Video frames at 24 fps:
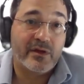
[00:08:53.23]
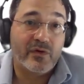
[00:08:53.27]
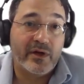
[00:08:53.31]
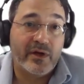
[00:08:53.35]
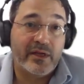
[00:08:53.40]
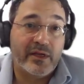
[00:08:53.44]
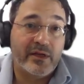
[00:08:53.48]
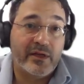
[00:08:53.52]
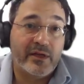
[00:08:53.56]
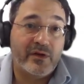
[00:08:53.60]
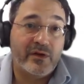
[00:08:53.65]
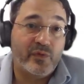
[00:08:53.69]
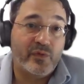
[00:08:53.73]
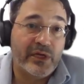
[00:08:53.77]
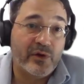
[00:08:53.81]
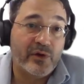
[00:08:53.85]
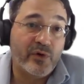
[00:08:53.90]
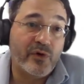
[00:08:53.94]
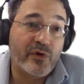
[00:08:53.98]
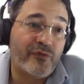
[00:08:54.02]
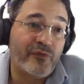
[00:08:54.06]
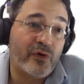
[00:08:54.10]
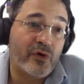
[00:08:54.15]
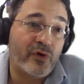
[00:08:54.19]
and we
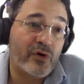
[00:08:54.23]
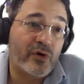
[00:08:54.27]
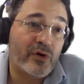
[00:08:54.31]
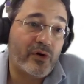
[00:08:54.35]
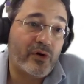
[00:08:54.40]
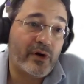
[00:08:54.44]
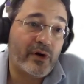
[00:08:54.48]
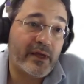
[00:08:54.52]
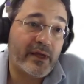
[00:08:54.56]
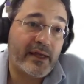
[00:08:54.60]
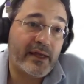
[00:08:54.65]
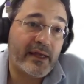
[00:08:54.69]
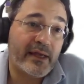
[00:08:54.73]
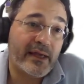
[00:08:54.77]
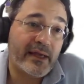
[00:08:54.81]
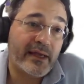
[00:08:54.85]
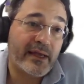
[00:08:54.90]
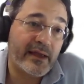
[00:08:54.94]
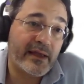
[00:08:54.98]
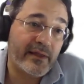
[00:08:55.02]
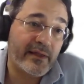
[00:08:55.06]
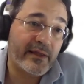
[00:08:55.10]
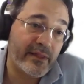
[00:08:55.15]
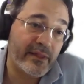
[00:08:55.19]
look for
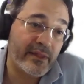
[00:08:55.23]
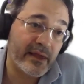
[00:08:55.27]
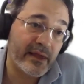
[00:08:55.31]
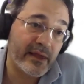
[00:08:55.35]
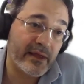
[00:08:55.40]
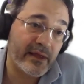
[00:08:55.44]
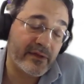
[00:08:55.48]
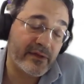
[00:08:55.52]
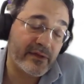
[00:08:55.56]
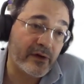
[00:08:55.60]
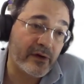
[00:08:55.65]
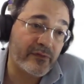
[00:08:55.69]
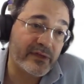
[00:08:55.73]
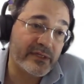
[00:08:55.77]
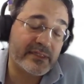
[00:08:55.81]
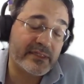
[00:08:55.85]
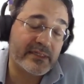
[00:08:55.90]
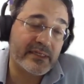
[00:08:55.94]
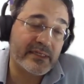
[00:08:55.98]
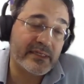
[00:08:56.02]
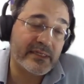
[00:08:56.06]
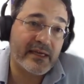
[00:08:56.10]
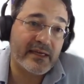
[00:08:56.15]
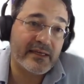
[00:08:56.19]
the service
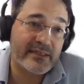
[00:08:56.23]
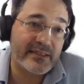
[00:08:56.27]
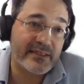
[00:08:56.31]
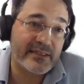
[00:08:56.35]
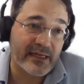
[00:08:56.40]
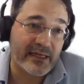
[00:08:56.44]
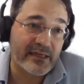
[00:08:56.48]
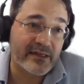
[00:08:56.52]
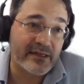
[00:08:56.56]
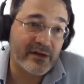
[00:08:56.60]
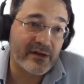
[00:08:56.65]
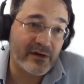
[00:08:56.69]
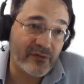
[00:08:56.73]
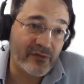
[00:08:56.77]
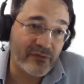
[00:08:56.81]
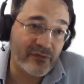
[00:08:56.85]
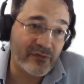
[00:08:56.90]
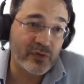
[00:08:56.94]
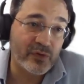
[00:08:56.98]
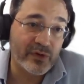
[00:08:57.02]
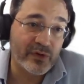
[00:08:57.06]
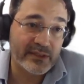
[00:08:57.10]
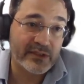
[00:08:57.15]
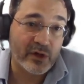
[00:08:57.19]
center
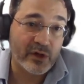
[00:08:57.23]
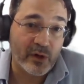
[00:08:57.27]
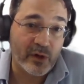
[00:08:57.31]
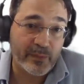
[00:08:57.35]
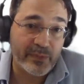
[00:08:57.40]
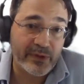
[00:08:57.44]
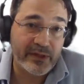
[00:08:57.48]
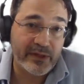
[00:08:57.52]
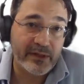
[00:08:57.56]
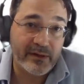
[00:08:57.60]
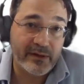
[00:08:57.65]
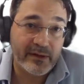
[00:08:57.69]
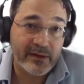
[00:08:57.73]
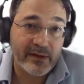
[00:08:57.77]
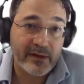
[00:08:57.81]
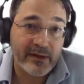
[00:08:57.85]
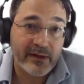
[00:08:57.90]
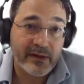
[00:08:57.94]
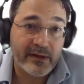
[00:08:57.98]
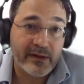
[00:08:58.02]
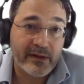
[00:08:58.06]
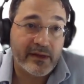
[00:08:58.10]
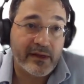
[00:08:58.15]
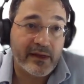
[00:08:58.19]
view is open,
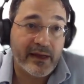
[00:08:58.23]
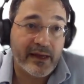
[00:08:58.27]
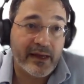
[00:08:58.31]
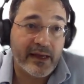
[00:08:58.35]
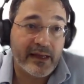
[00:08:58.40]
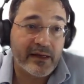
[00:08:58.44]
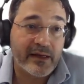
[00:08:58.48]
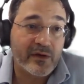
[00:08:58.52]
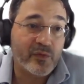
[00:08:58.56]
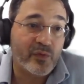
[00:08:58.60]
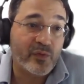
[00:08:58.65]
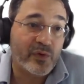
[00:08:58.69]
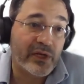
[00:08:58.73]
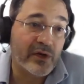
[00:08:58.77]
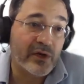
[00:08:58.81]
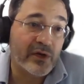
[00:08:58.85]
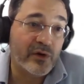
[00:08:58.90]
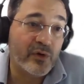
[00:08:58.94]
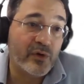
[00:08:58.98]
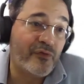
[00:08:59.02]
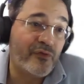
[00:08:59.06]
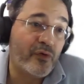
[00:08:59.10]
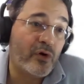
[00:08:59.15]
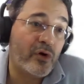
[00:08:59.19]
and we
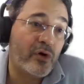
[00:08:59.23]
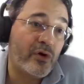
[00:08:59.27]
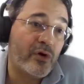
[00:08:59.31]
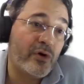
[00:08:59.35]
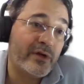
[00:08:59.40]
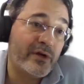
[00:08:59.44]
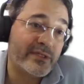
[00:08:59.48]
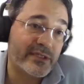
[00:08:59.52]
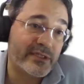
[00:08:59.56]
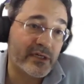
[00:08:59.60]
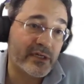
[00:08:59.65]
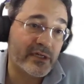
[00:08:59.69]
look for a